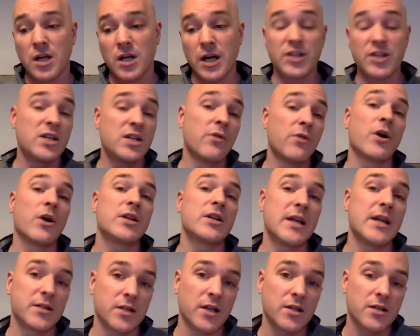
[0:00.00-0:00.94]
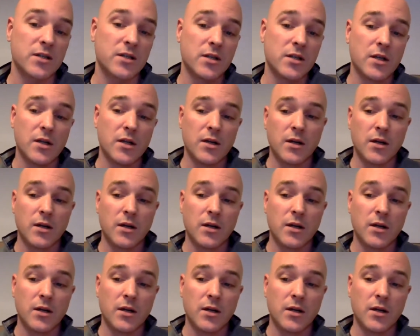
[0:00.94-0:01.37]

and see where it takes us.